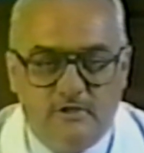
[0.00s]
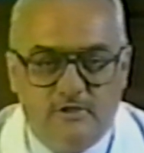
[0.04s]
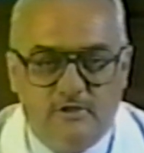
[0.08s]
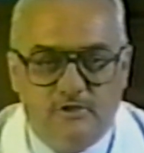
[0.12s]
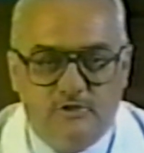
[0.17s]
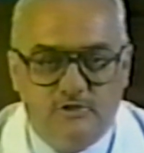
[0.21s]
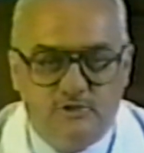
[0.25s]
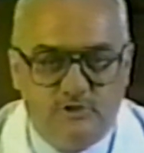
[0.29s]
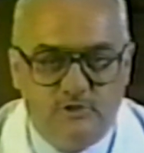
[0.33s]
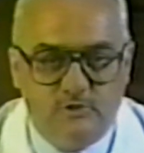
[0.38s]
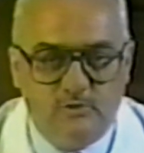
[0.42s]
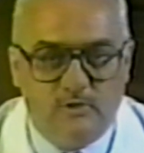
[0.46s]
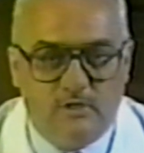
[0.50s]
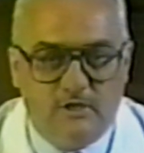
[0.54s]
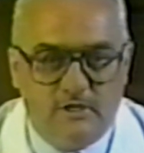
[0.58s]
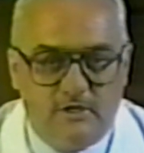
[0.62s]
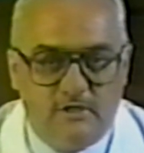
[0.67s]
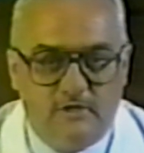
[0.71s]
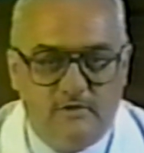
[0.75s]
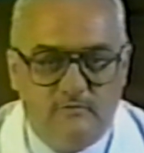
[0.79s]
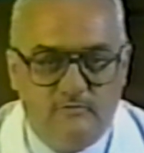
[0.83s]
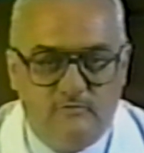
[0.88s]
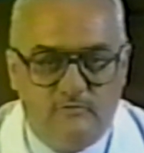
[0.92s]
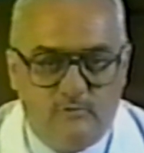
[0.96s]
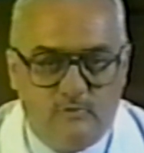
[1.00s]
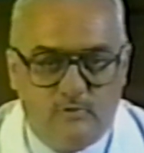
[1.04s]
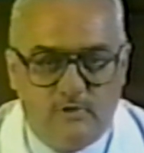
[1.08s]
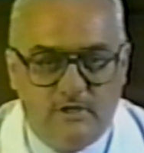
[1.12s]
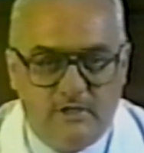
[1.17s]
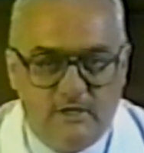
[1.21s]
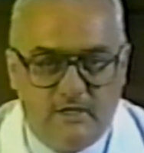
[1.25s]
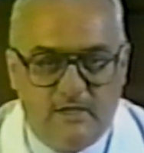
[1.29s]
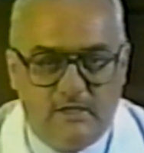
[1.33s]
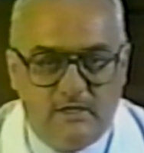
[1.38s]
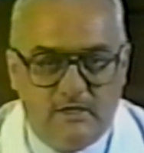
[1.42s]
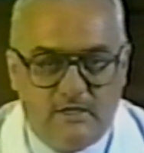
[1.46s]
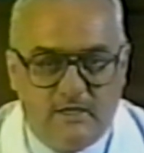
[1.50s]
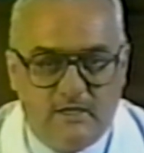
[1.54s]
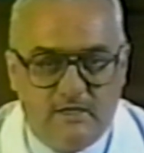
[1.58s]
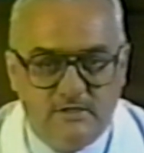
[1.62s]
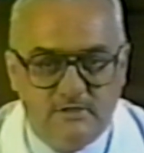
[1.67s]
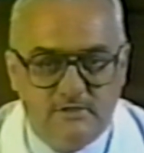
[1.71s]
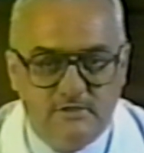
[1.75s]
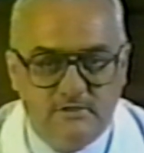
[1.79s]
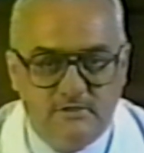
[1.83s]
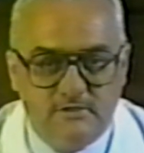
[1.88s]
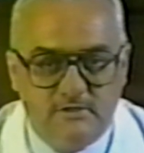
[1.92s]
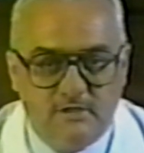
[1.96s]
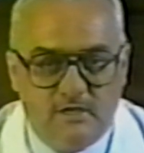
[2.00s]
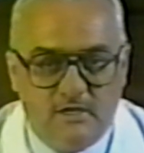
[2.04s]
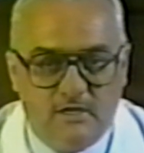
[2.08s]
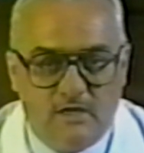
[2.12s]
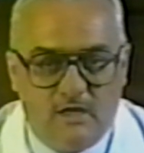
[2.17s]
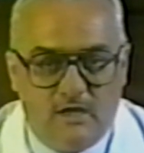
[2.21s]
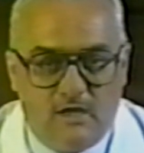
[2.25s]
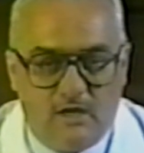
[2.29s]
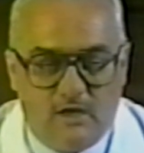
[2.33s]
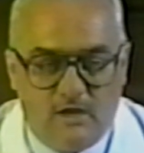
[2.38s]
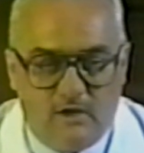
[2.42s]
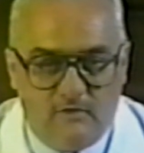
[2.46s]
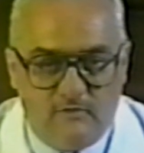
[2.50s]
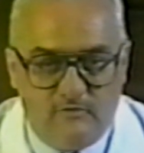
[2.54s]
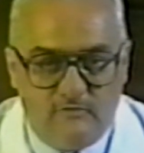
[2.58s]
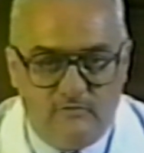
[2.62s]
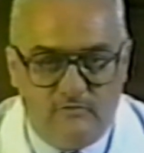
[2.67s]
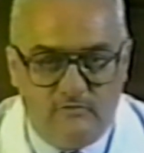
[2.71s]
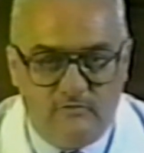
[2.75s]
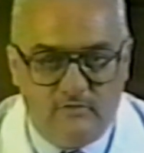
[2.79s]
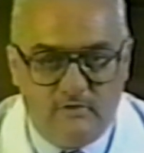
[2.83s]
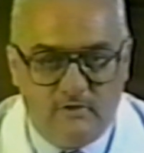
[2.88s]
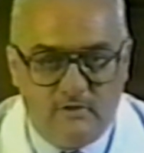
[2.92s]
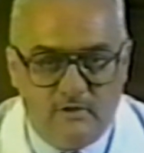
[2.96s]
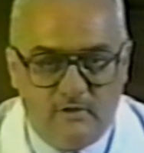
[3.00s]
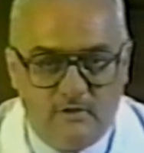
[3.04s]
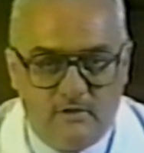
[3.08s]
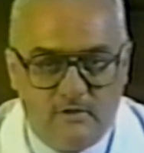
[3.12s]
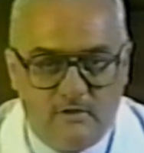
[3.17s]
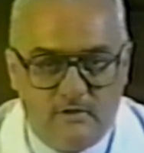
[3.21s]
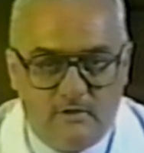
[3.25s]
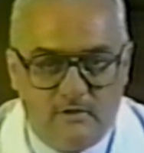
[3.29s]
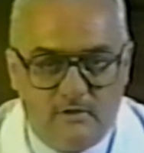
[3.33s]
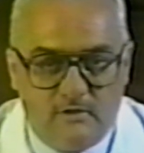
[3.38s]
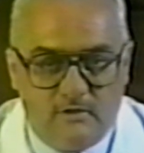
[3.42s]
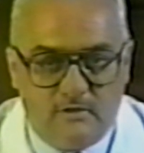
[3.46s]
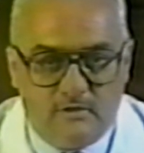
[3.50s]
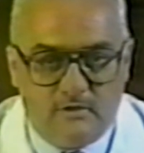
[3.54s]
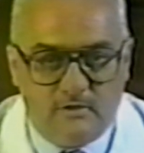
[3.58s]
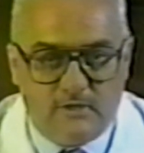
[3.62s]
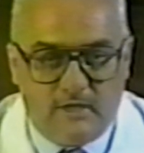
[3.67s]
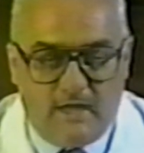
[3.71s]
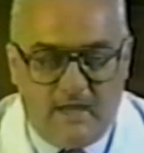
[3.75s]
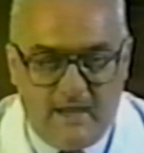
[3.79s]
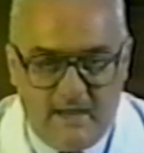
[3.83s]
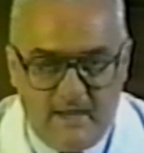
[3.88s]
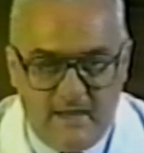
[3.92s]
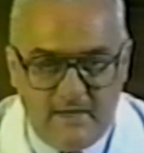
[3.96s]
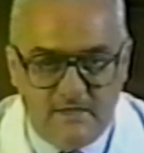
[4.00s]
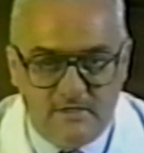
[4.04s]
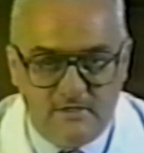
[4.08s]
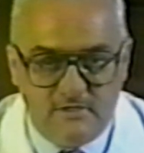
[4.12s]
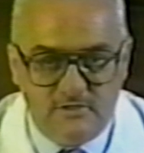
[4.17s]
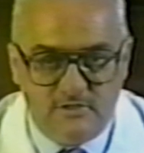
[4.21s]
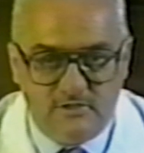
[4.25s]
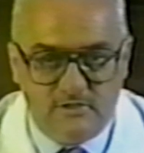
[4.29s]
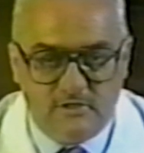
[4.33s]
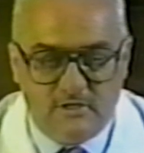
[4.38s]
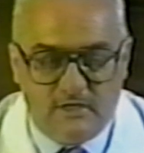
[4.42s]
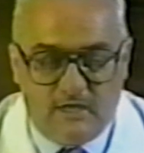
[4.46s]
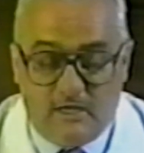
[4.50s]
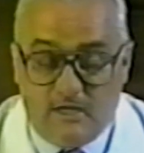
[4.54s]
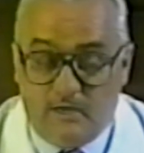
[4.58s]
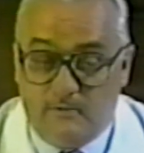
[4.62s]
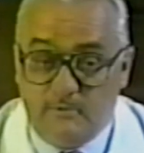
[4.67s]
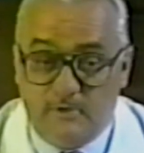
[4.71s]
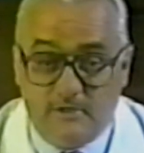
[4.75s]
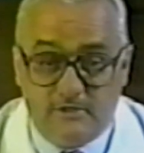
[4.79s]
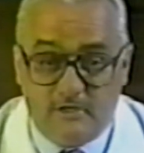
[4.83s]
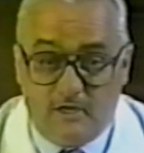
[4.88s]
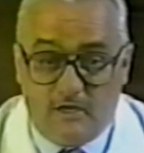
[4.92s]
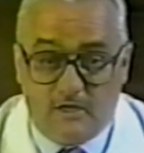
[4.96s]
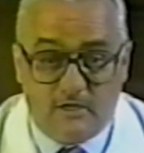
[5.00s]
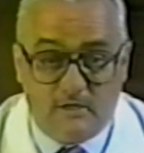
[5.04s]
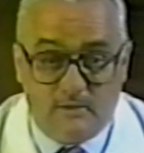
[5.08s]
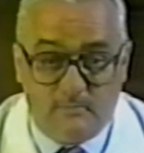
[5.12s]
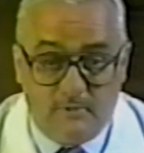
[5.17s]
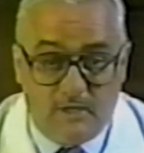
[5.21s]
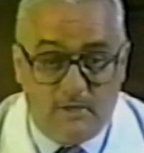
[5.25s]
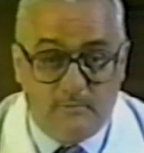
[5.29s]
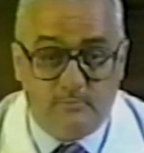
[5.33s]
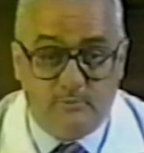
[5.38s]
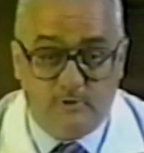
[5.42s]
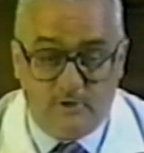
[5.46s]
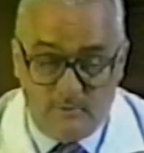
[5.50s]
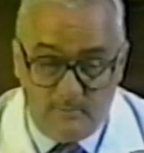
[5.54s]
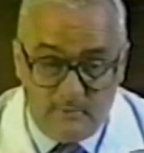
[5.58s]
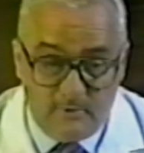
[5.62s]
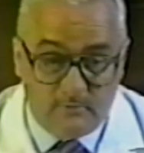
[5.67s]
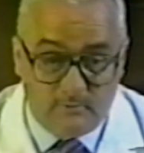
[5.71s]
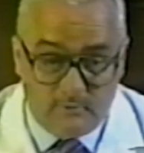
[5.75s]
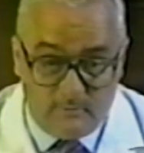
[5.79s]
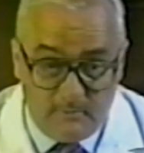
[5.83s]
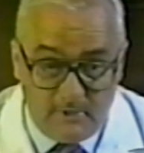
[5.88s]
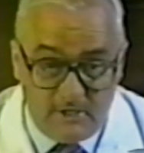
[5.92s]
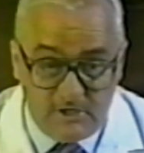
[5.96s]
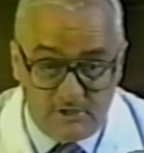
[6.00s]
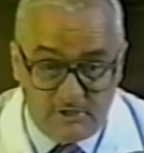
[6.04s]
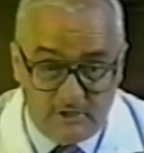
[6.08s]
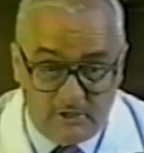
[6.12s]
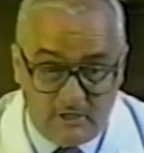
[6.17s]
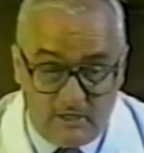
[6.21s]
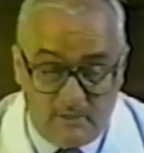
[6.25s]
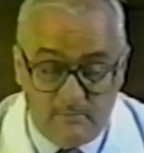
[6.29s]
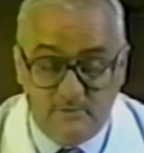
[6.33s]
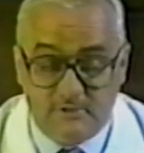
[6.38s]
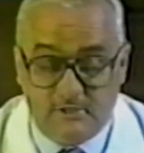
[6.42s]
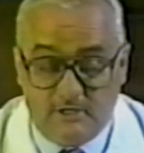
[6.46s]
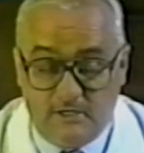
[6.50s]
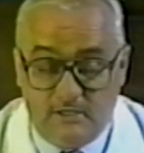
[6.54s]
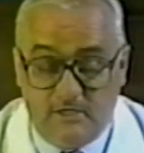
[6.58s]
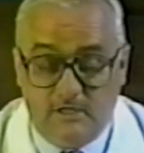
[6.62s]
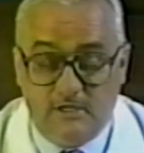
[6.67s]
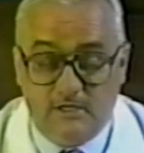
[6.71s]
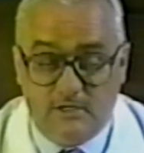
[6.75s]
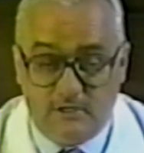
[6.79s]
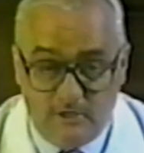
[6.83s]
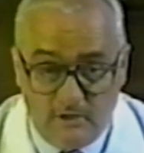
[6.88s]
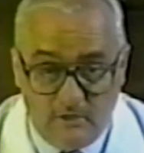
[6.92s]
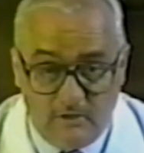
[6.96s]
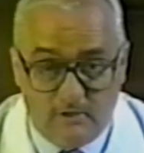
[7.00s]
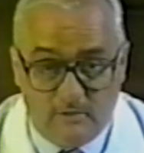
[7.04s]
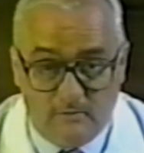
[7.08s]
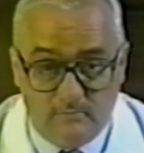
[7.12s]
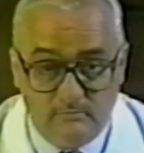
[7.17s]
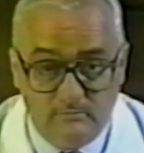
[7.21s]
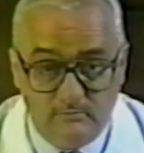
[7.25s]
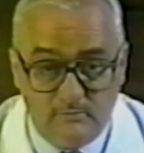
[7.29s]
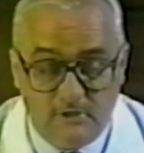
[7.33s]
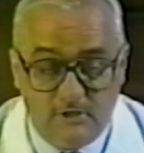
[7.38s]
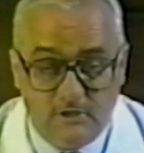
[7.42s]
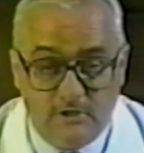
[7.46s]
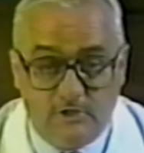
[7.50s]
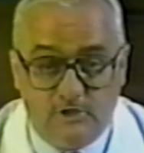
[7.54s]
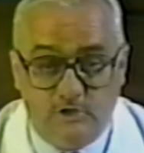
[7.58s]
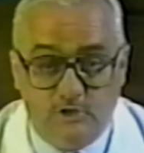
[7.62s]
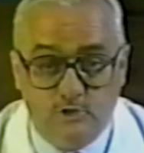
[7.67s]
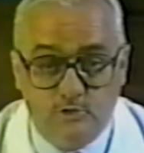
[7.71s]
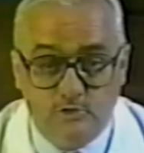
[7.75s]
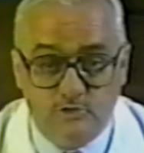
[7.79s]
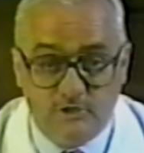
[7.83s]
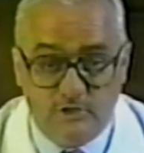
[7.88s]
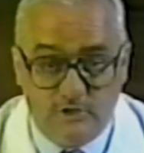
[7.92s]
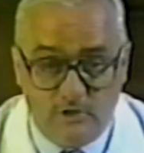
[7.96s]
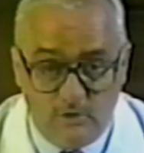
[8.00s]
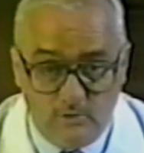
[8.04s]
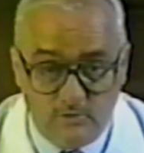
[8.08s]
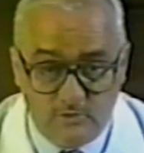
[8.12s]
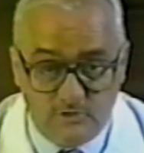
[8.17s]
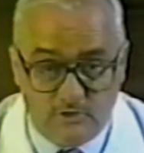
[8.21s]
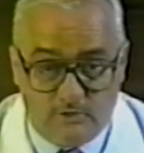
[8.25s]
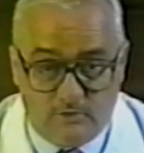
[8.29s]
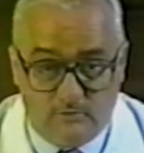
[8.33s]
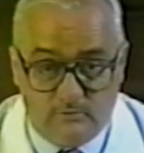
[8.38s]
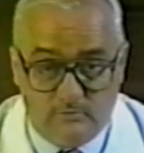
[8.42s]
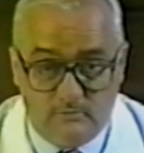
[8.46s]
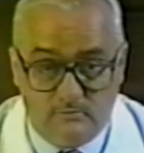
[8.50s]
248 cases of AIDS, and I'm not talking about put them in remission. I'm saying he cured them using ozone.